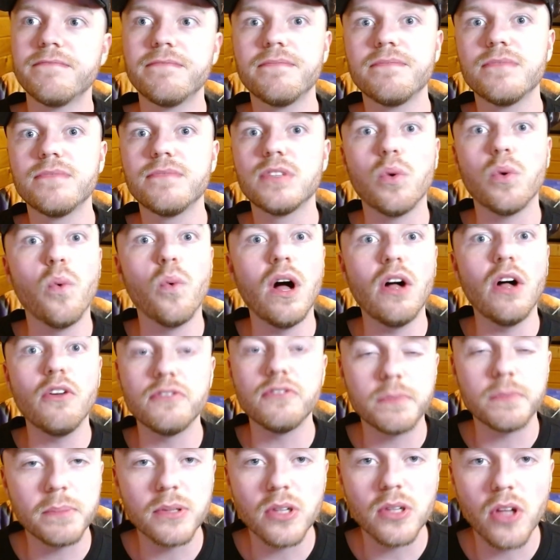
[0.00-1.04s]

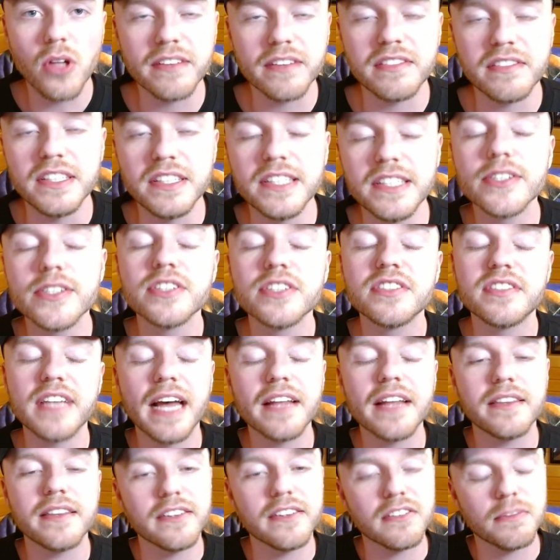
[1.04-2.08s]
12 plus years
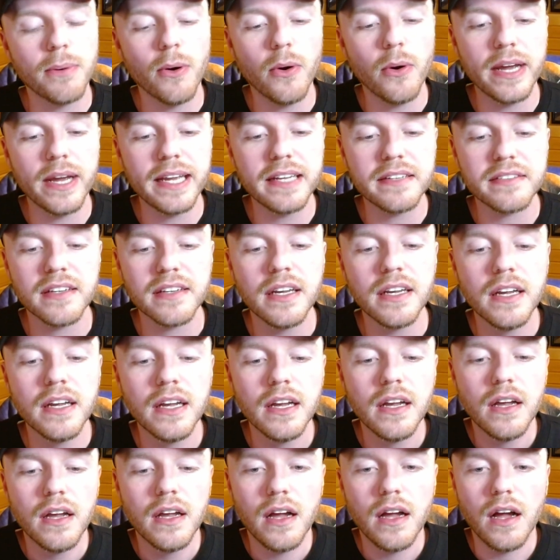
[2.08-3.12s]
at this point.
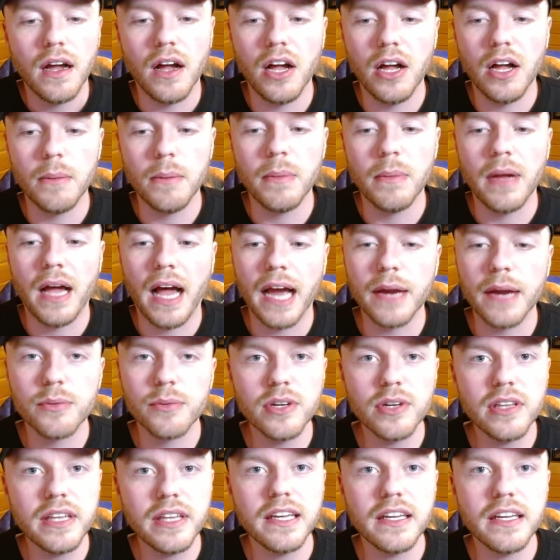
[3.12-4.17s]
I
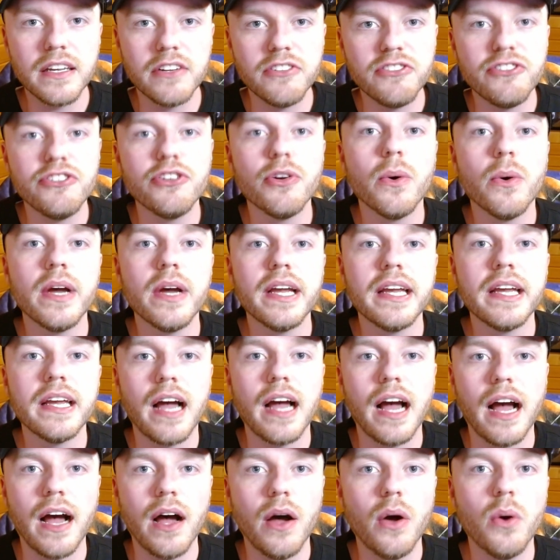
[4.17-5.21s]
really enjoy
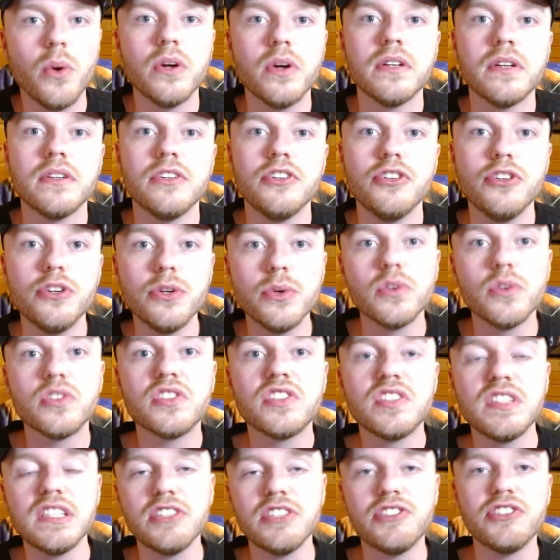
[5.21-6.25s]
how new
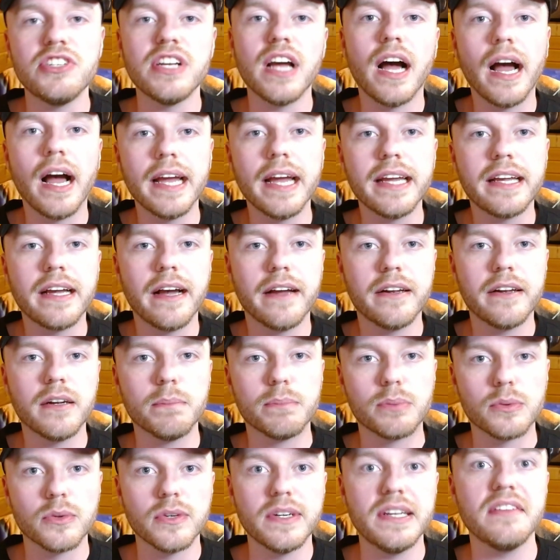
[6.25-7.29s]
CGI kind of
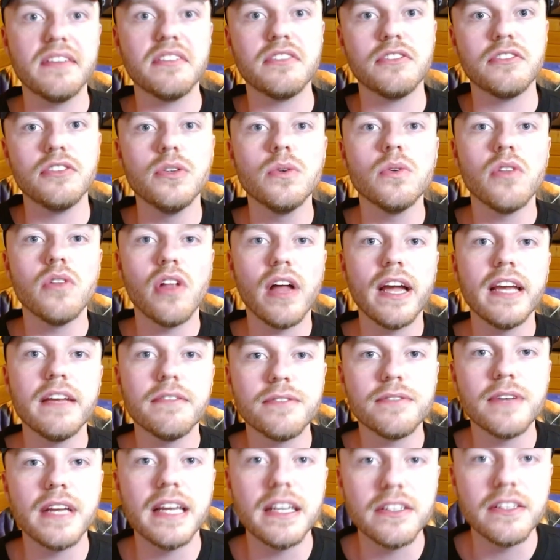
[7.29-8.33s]
breathes new
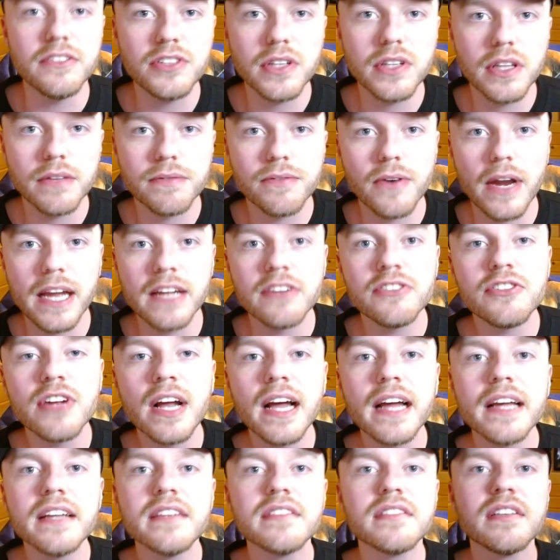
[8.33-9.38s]
life into the
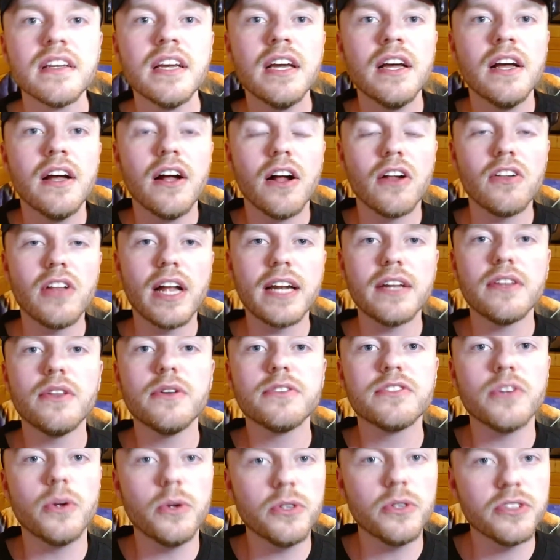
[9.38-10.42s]
franchise. A lot of
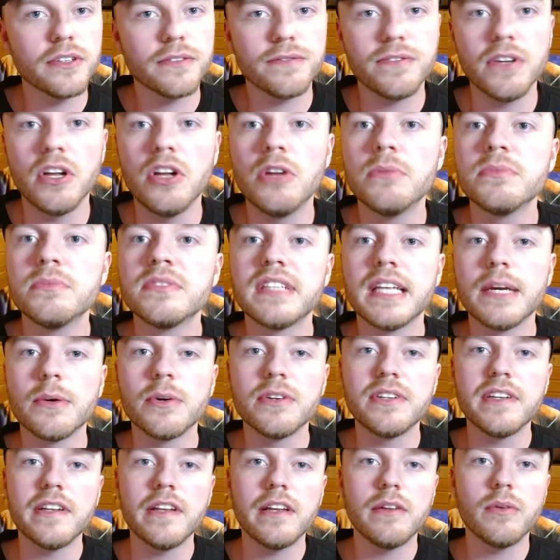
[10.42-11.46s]
those older films, they were
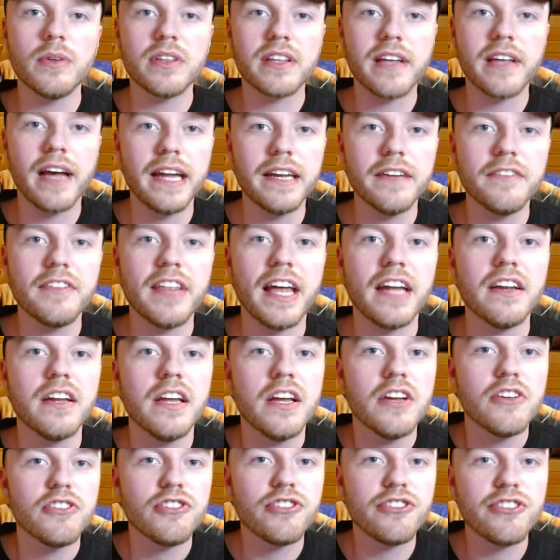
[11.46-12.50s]
dealing with kind of that
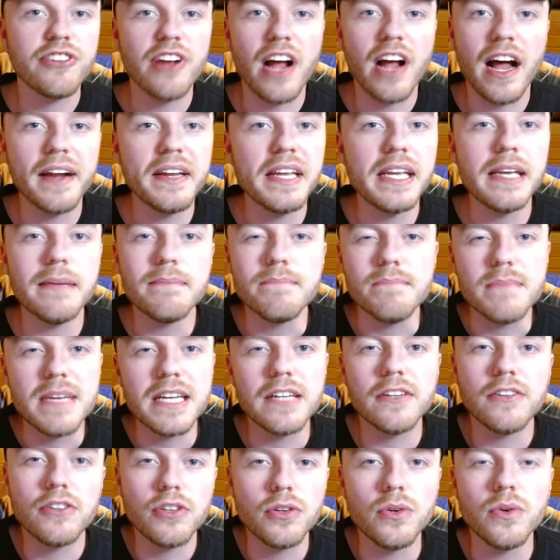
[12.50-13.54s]
shoddy
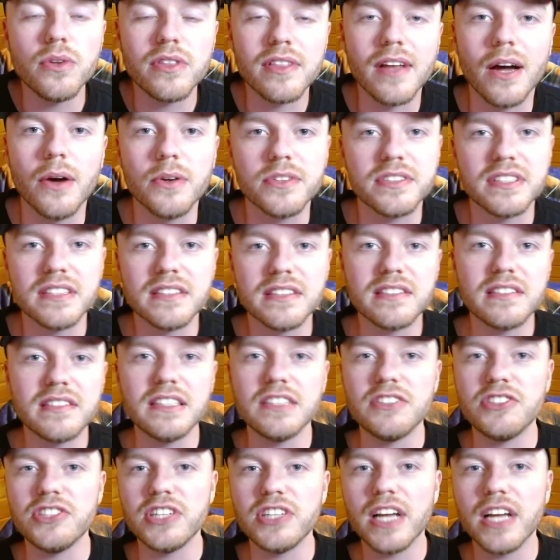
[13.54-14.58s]
mid 2000s
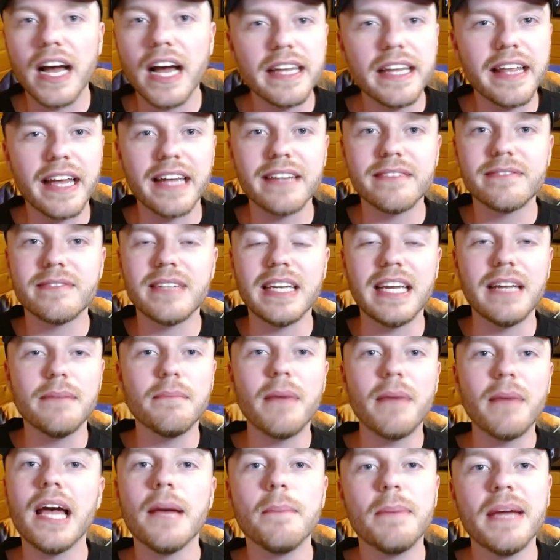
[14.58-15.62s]
CGI that, in
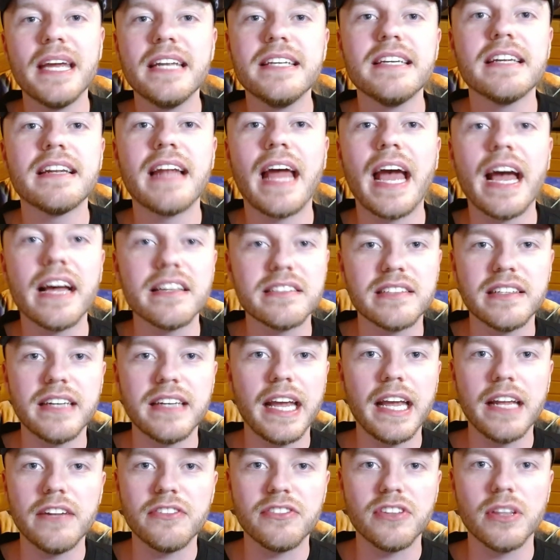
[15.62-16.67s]
my opinion, hasn't
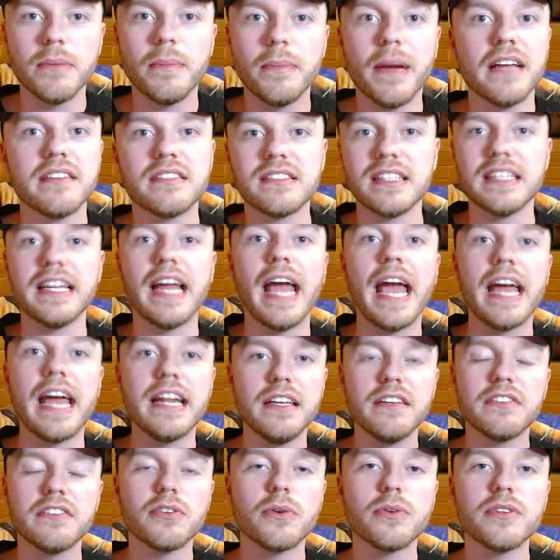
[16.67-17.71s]
aged the best in any
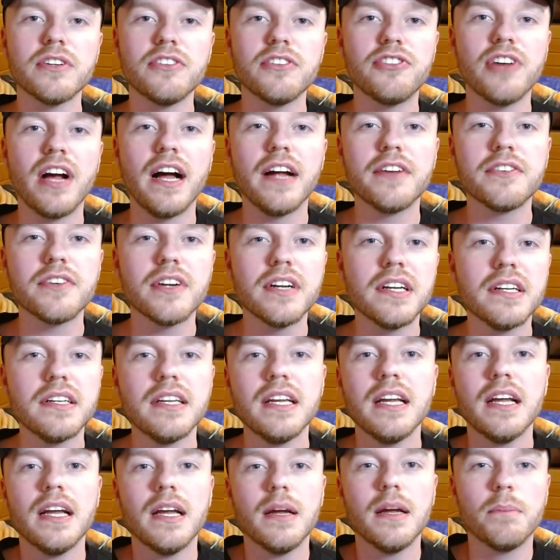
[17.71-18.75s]
sort of genre.
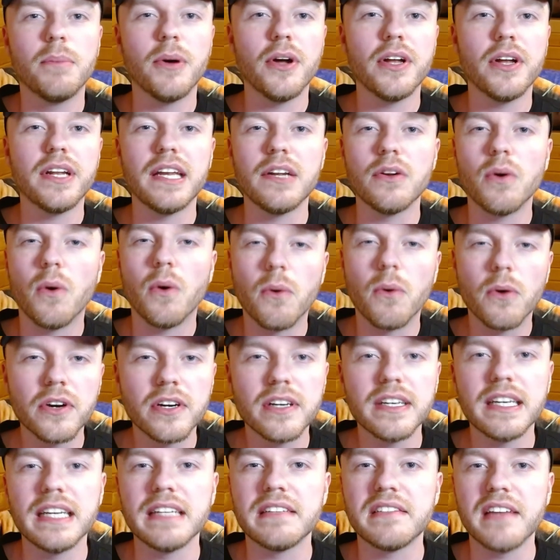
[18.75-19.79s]
But in
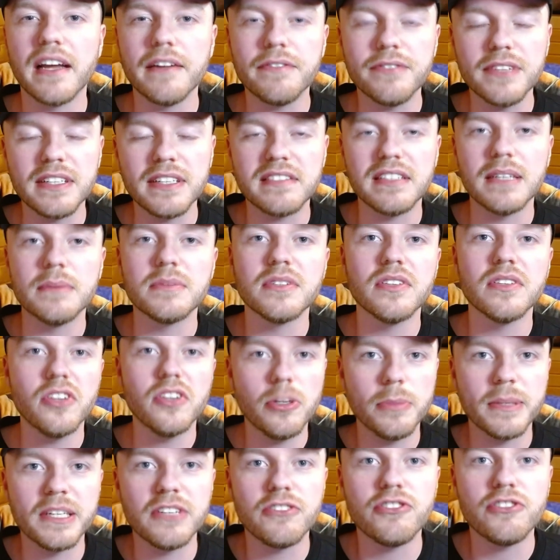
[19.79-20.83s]
horror, it definitely seems a little
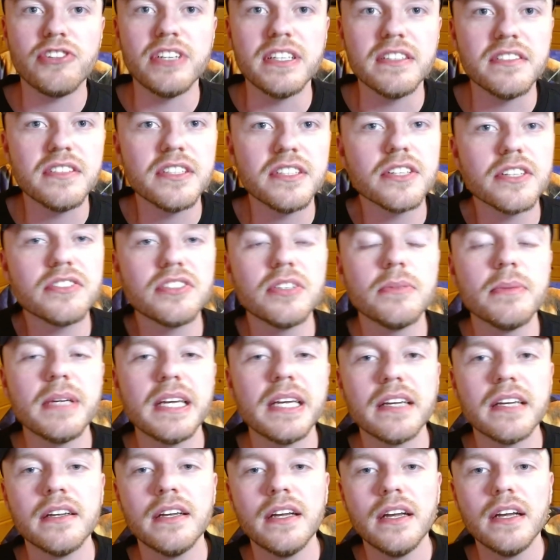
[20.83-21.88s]
bit cheesier to
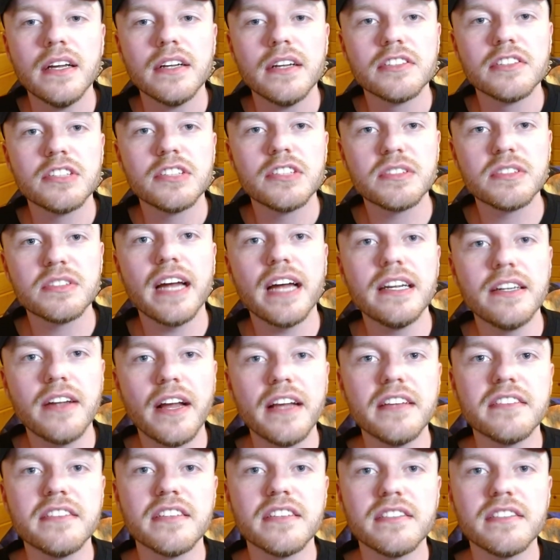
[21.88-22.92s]
me. So it's kind of
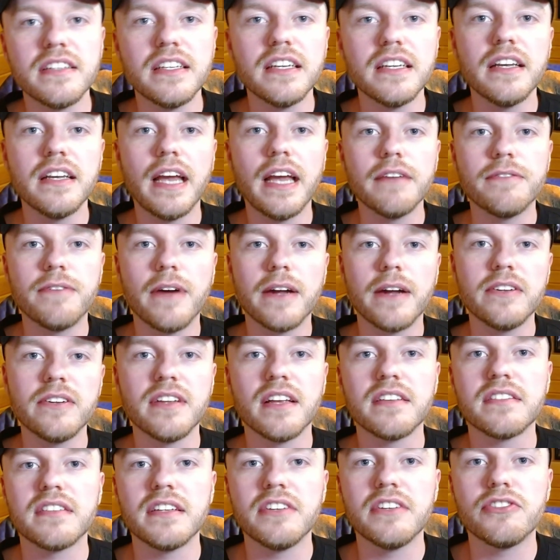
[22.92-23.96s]
nice to see a Final
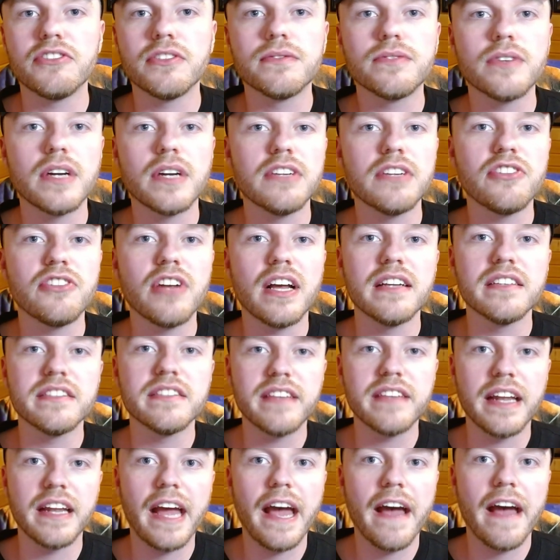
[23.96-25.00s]
Destination franchise
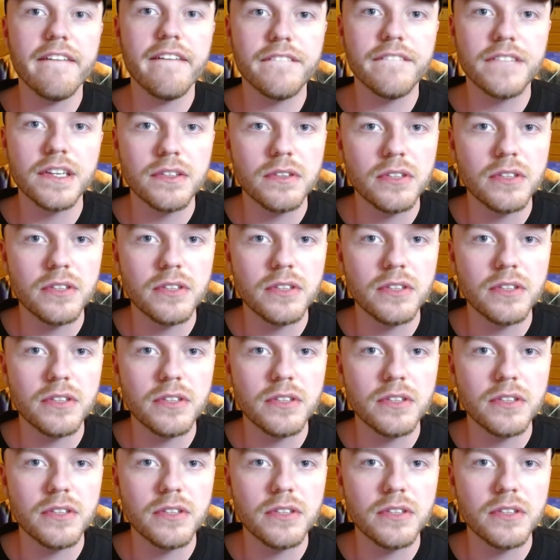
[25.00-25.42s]
that have,